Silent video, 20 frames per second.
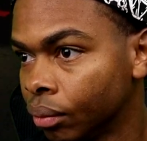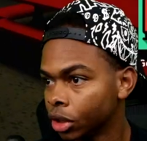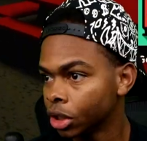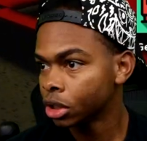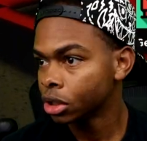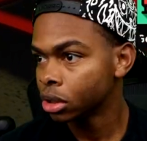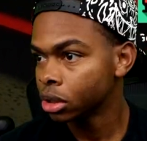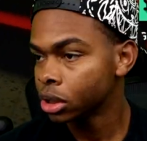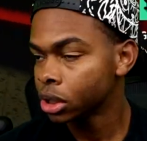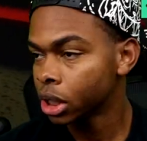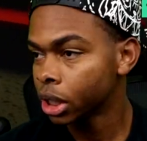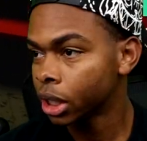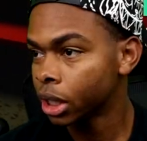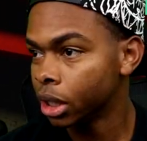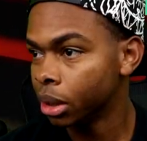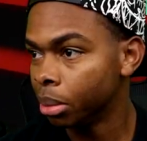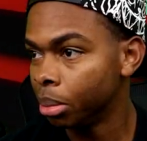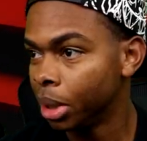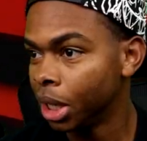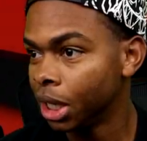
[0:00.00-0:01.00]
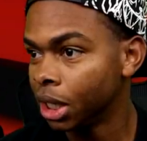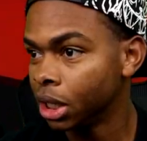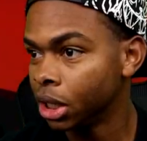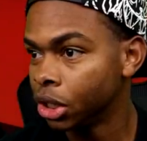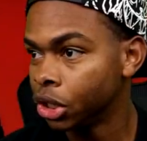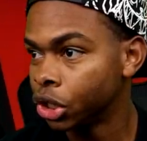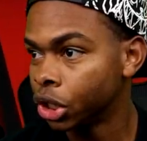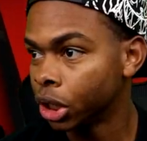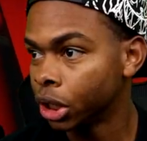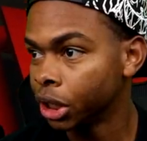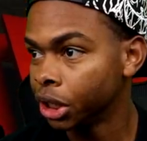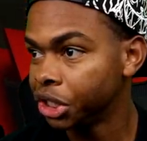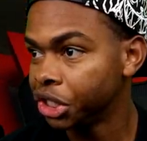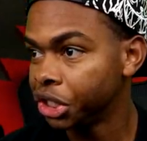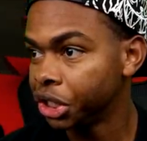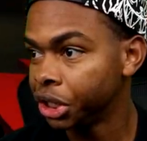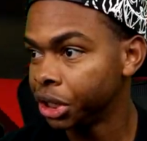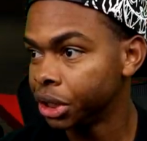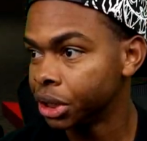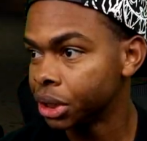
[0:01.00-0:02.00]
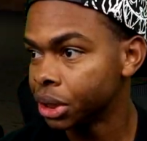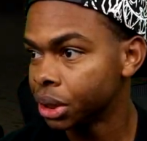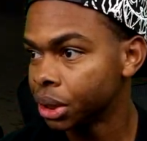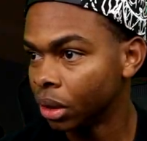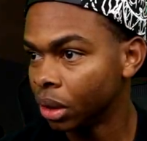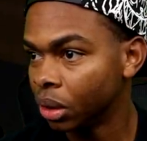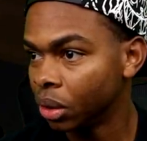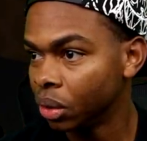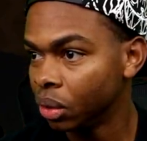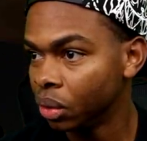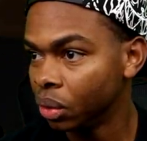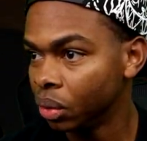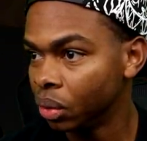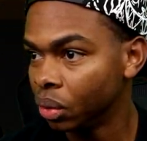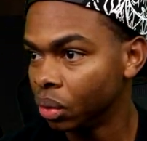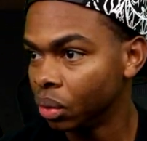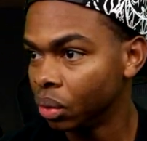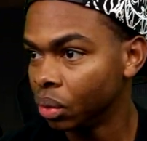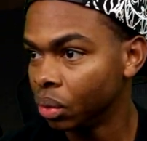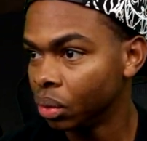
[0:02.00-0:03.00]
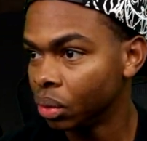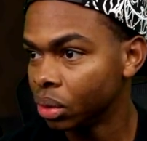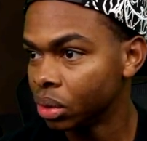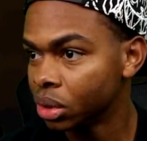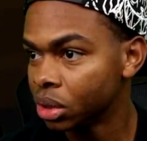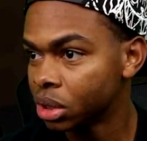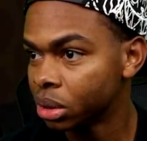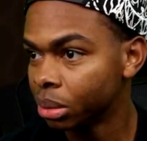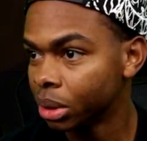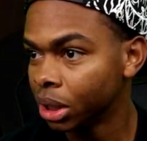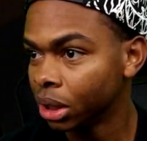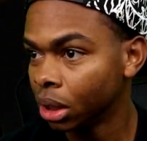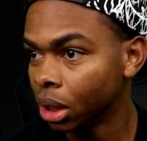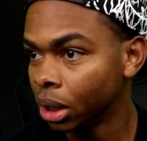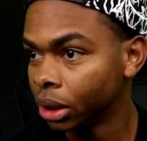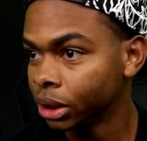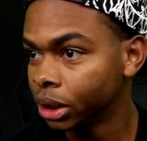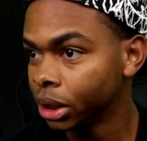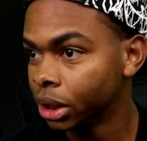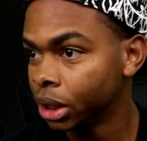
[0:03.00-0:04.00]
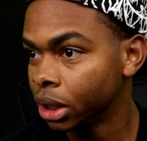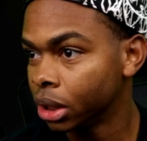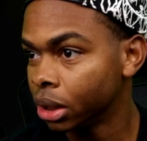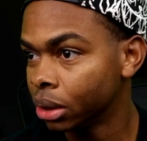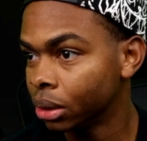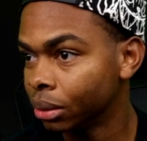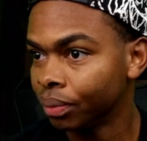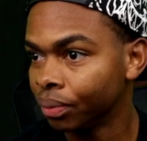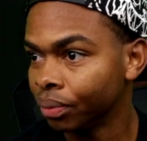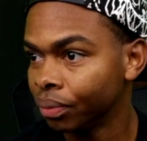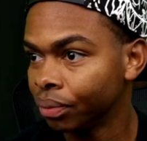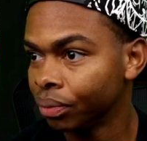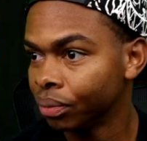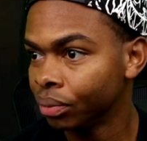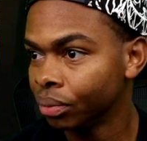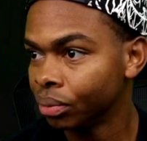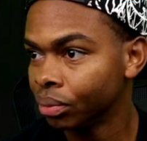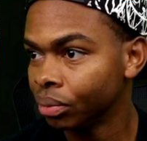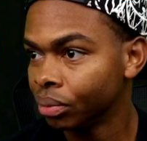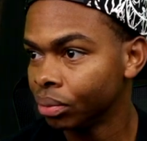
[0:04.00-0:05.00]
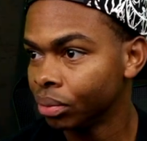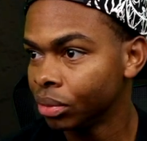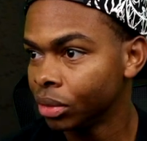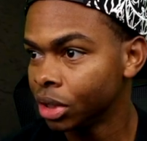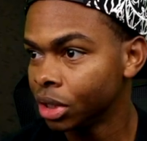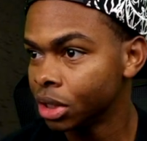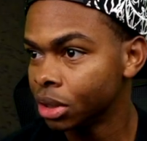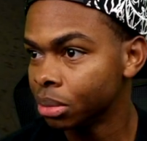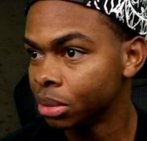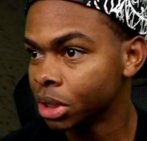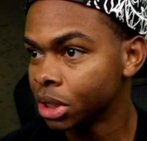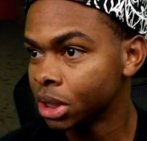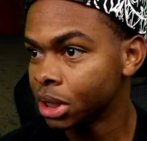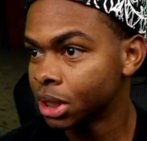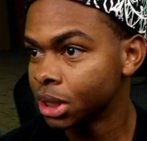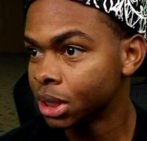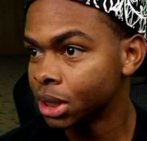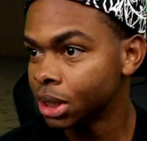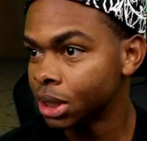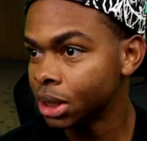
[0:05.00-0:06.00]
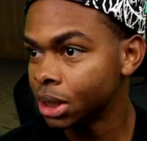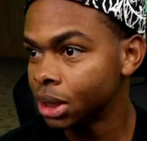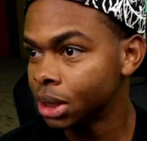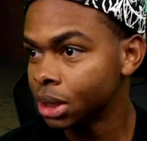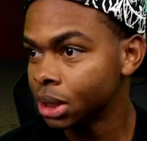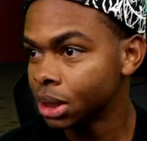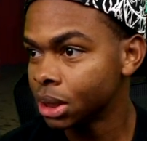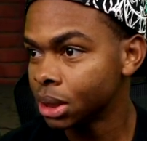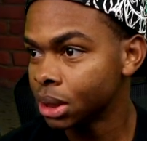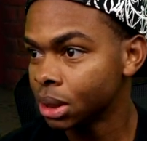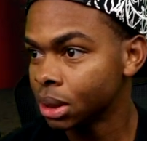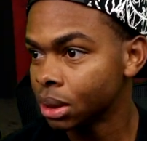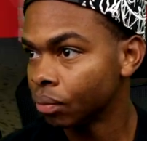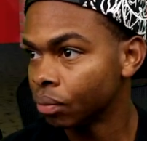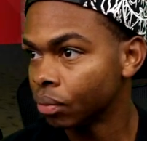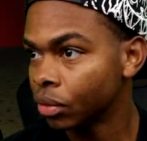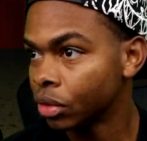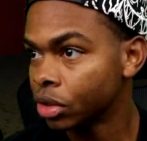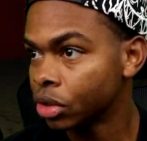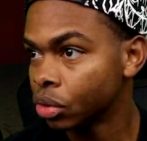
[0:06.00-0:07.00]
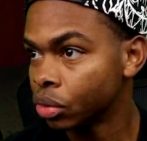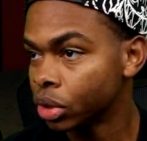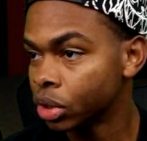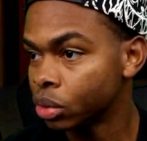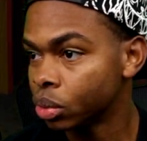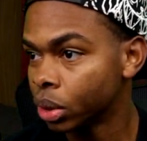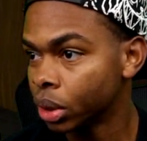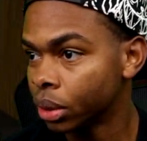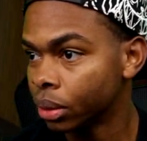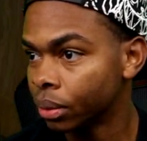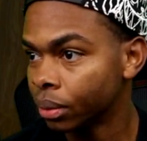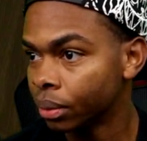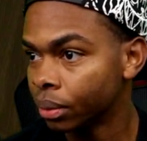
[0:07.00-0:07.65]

This looks like an abandoned Chuck E. Cheese. Ooh. Somebody locked in there? Need some assistance? Let's go this way.